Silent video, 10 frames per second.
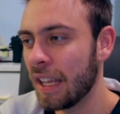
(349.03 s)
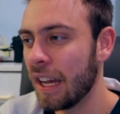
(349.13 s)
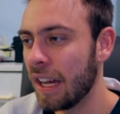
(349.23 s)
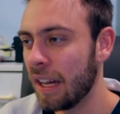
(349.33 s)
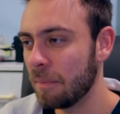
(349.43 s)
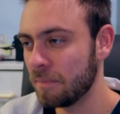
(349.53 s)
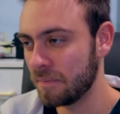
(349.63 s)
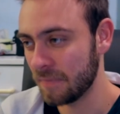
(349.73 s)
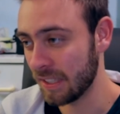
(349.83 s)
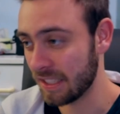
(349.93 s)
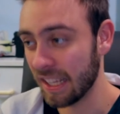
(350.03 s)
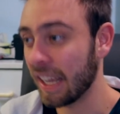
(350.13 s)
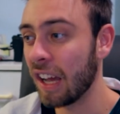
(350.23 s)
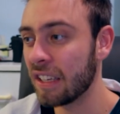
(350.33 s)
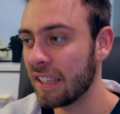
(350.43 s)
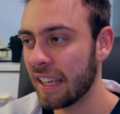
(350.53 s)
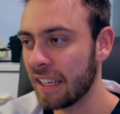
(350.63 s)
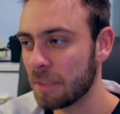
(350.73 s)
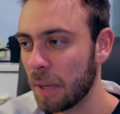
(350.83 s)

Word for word: um, this thing hunting down these